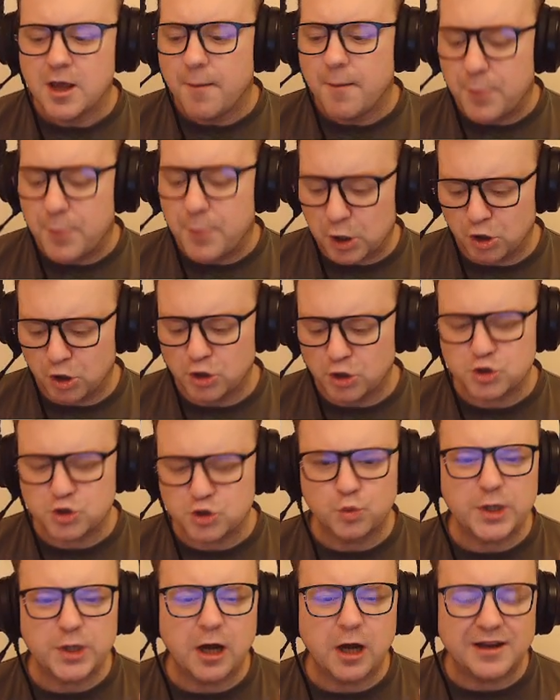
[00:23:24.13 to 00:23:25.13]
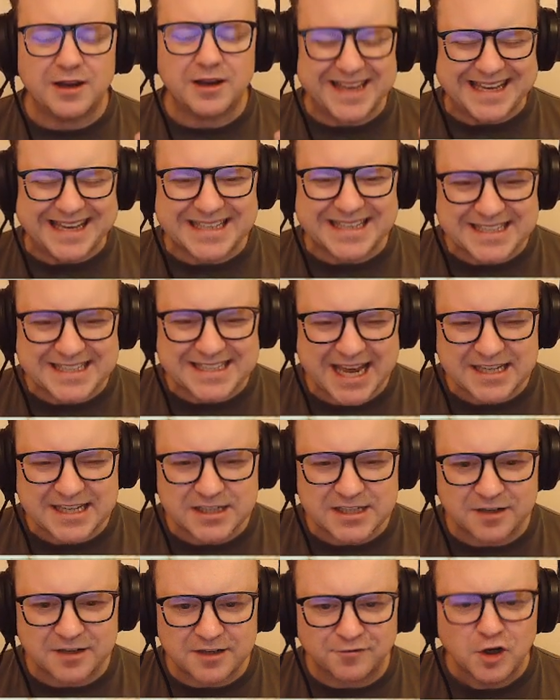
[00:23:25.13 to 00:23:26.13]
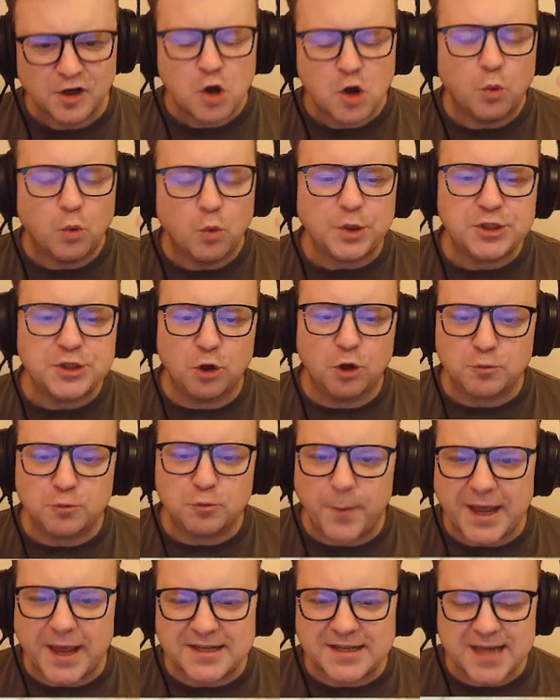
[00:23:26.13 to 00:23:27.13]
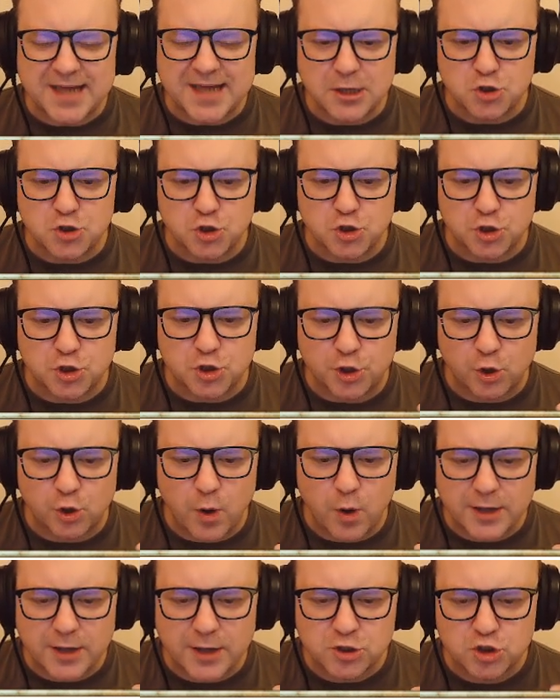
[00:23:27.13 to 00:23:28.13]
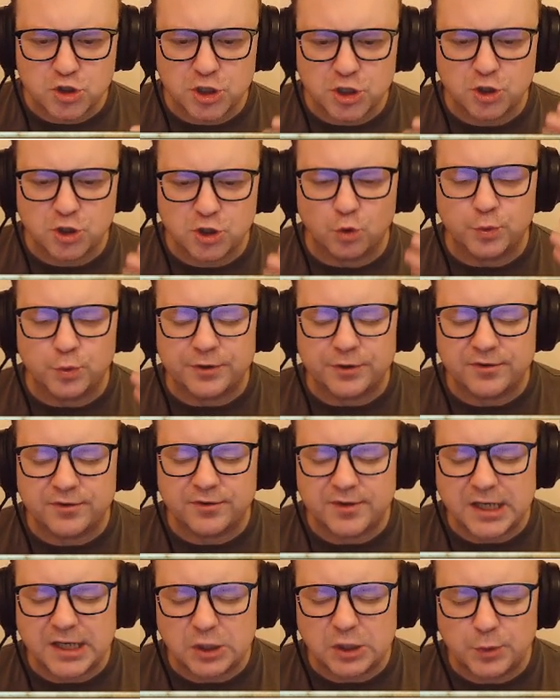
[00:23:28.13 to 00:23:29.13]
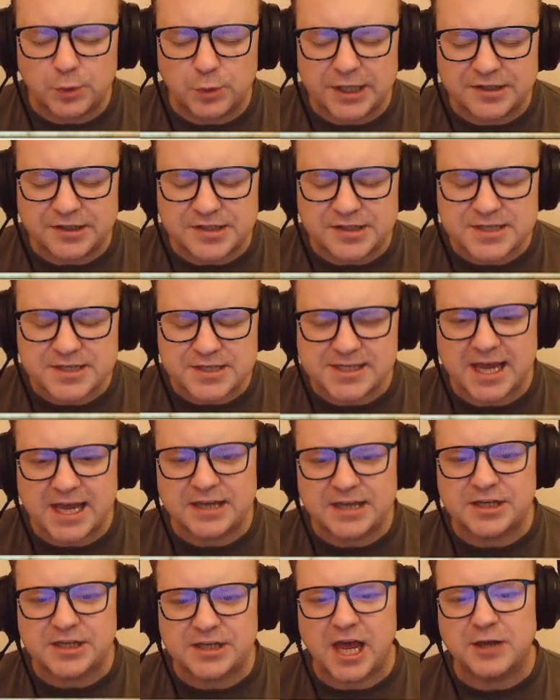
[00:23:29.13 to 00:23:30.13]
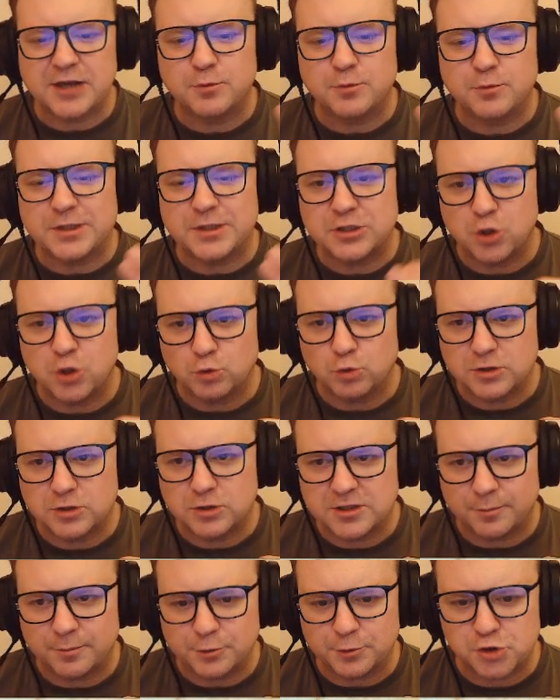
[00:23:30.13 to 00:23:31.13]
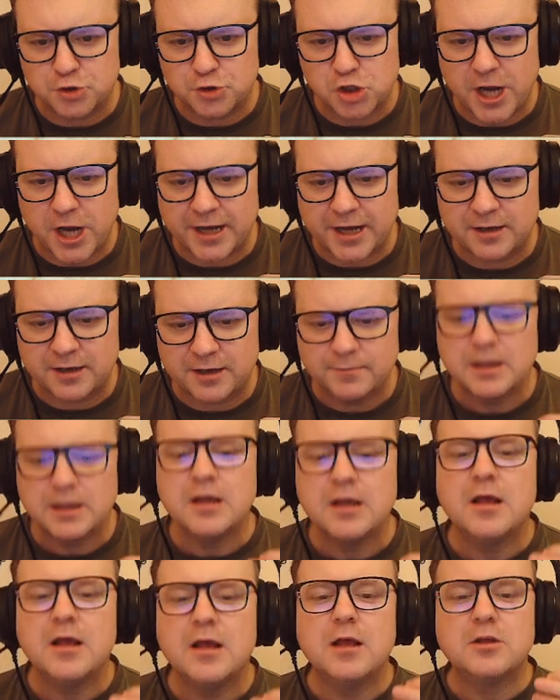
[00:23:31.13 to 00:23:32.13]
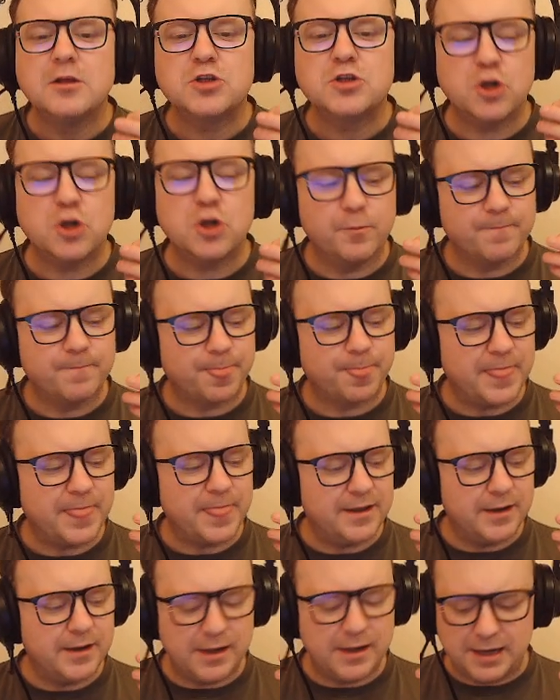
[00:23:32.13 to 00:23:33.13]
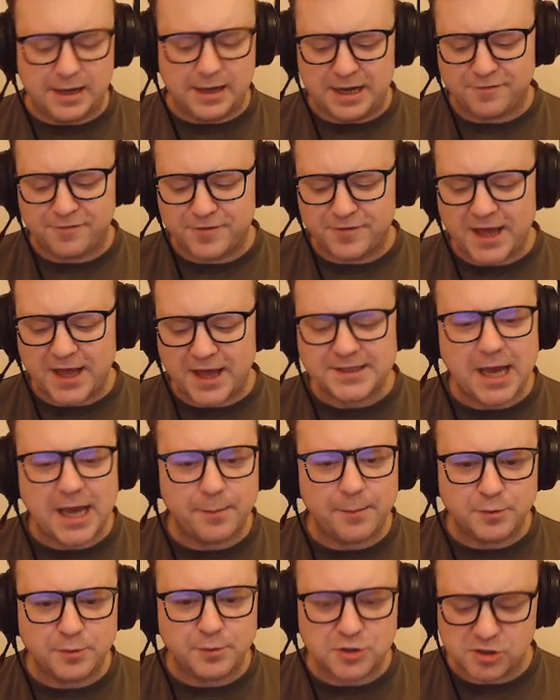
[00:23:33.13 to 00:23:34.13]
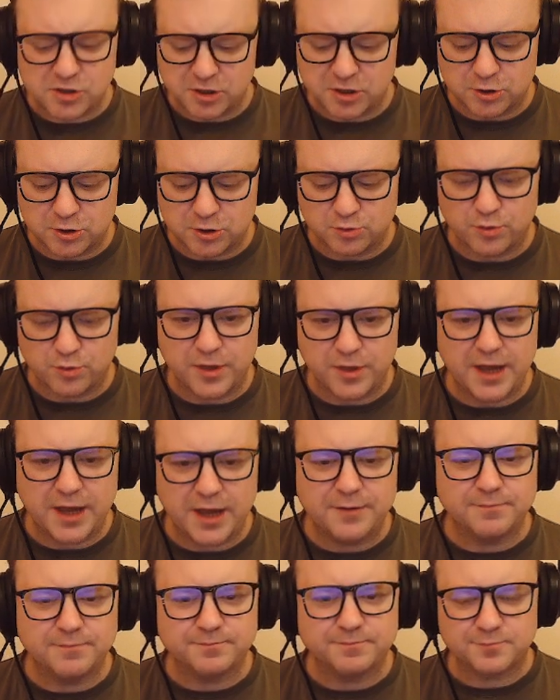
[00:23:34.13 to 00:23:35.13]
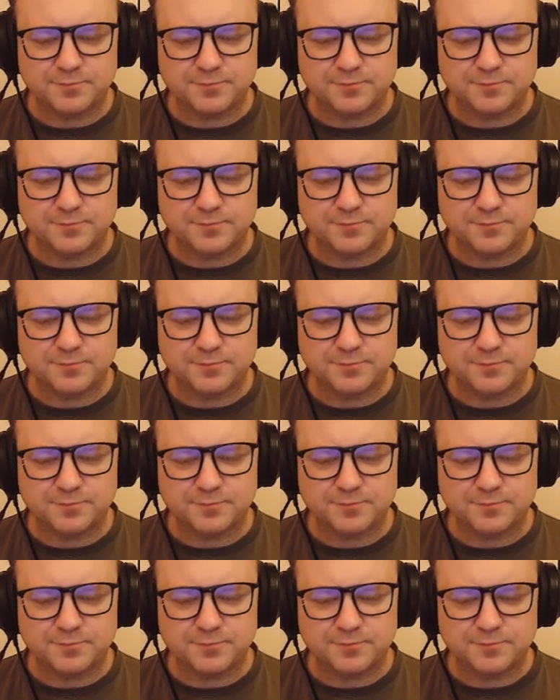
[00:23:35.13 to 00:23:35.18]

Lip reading: because we are inattentive. We don't pay attention to the question, or we think we understand and we don't double check. So if that happens to you, then,